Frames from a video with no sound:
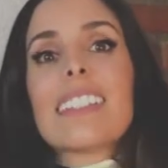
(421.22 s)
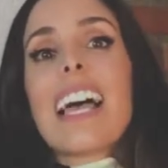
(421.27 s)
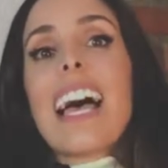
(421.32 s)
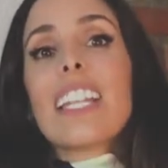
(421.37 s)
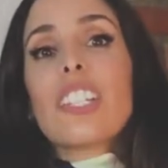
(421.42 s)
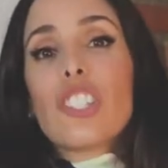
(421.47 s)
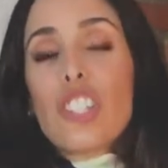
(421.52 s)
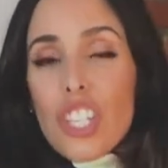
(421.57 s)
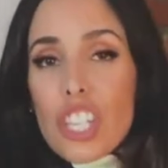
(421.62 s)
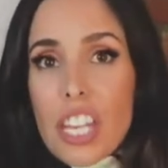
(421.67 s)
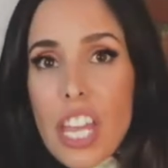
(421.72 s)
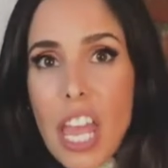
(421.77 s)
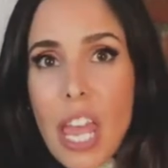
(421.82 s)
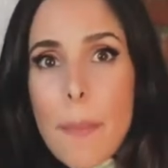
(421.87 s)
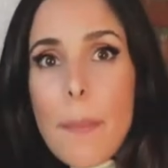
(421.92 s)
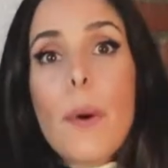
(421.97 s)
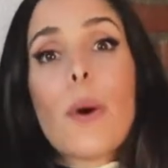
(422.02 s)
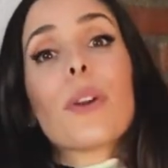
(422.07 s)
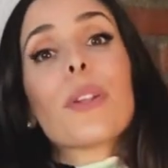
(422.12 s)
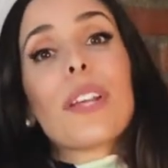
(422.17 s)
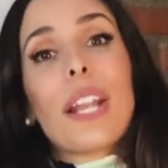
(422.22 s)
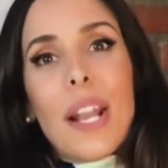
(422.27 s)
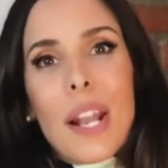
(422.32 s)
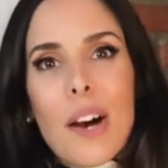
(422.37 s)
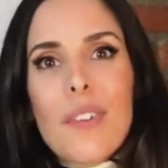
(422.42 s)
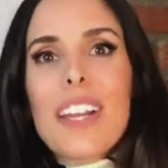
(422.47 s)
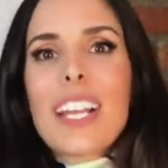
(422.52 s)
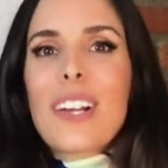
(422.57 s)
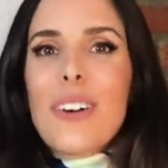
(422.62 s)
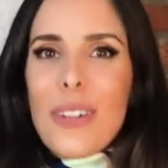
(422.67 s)
at GM or
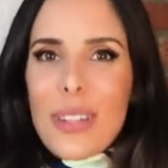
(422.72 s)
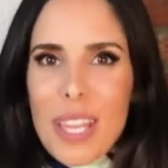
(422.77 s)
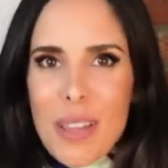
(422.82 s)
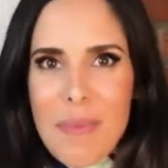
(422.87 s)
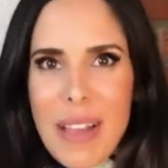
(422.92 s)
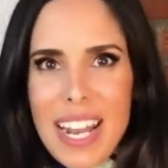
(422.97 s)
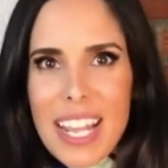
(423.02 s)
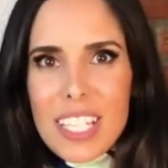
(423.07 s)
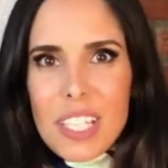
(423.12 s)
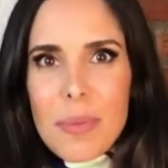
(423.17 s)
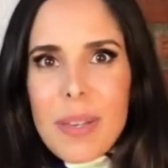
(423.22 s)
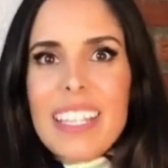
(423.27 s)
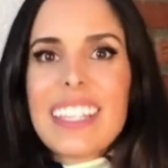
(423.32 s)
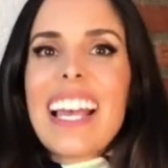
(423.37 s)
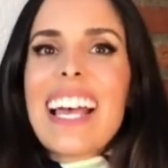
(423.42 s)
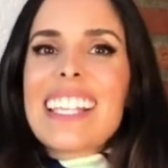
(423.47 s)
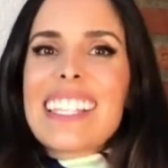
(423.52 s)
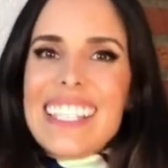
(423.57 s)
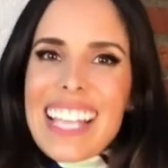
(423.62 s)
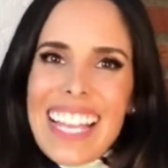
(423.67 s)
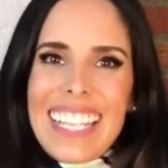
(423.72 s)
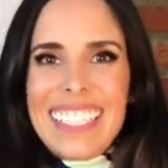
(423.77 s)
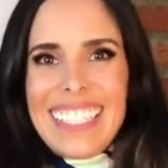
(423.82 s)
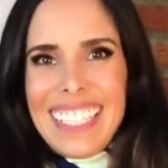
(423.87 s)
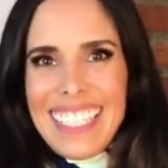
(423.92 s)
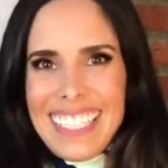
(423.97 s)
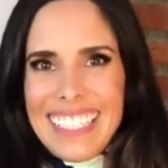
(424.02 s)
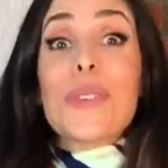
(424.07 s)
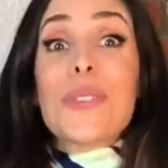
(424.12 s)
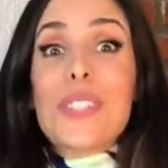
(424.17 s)
Grenoble Ecole de Management as I
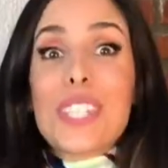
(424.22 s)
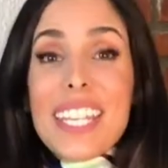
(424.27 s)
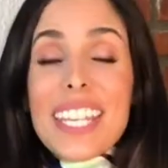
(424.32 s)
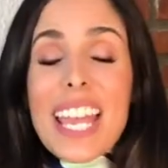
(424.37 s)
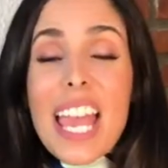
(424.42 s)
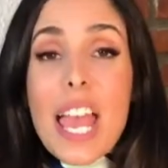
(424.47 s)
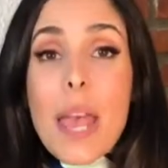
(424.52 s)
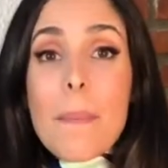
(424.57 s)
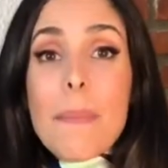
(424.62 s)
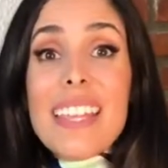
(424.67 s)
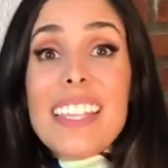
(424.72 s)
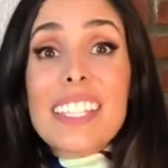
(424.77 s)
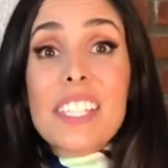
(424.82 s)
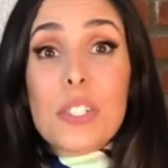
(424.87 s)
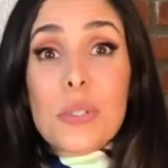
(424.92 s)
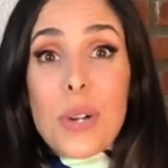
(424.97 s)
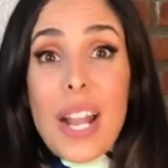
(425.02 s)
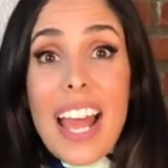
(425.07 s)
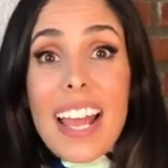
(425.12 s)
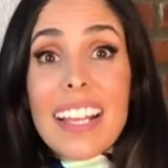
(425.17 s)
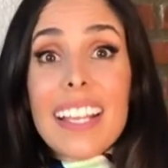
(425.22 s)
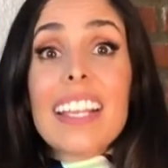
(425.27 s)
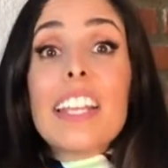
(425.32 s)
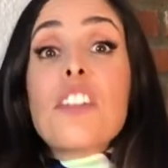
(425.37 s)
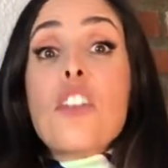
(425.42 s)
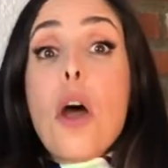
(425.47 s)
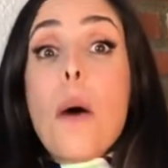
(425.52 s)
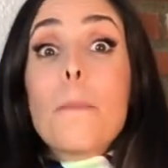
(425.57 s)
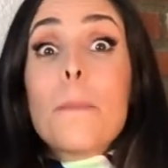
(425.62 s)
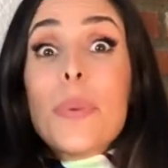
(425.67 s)
did. GM is ranked
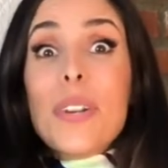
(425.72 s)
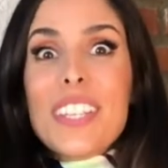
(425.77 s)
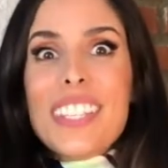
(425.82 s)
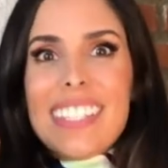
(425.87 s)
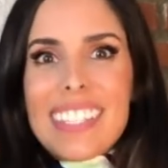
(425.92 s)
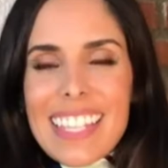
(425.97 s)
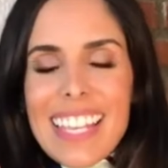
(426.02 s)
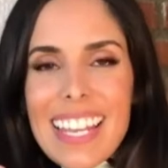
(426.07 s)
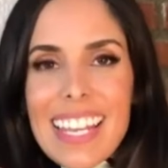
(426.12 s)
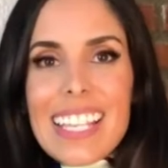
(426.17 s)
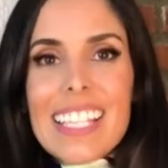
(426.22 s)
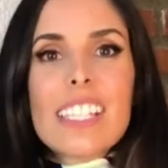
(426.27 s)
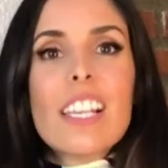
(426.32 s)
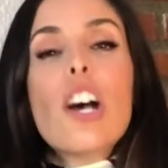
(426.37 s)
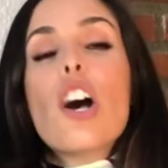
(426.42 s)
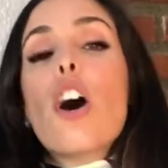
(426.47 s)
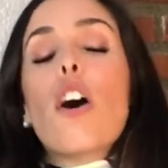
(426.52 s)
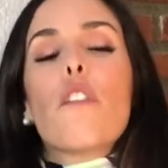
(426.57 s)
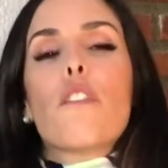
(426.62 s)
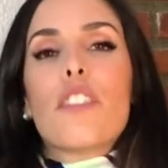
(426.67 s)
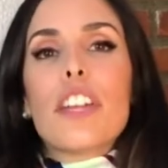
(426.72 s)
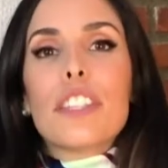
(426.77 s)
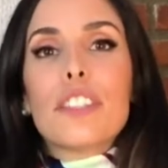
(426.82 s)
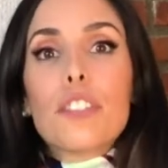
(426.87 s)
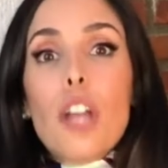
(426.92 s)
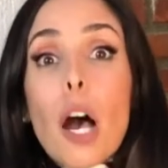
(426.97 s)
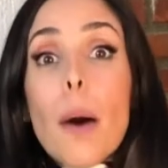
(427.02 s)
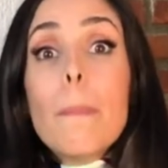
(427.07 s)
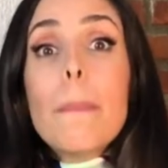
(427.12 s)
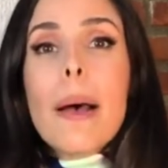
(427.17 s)
number 6 of the
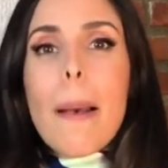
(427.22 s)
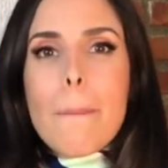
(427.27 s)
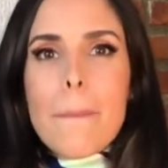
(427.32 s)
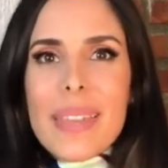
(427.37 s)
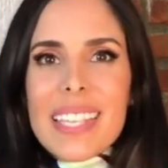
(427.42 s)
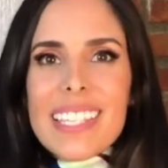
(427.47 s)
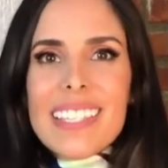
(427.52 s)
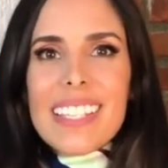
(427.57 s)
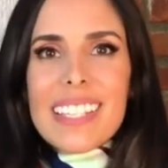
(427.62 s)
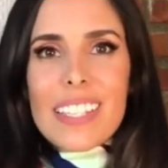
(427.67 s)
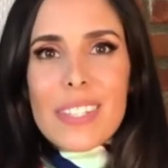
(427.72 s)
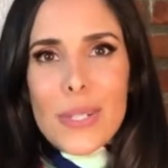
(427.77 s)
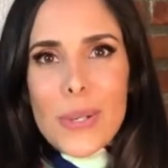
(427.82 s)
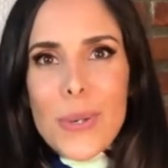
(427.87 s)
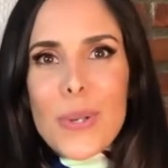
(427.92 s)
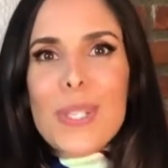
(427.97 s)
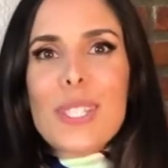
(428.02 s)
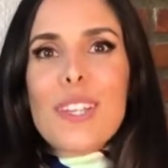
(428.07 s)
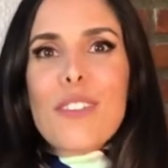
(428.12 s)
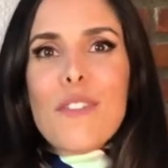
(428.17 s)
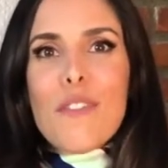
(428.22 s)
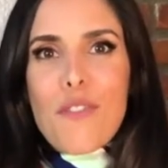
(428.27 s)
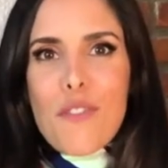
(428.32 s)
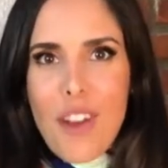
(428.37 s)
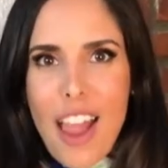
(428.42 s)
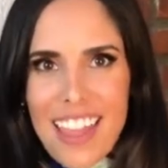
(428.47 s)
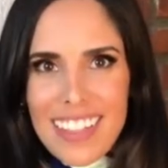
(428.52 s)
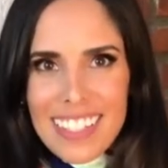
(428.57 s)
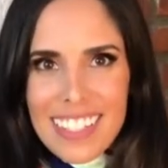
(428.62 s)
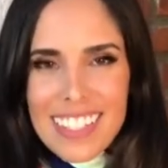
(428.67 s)
top business schools in
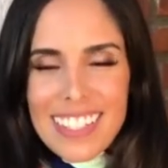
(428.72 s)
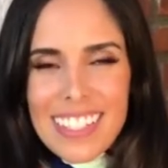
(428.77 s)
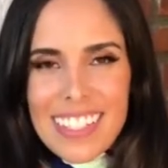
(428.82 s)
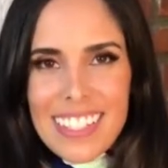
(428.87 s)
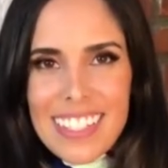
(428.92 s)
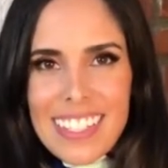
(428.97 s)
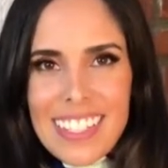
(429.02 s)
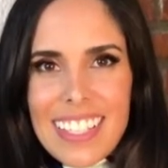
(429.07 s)
France.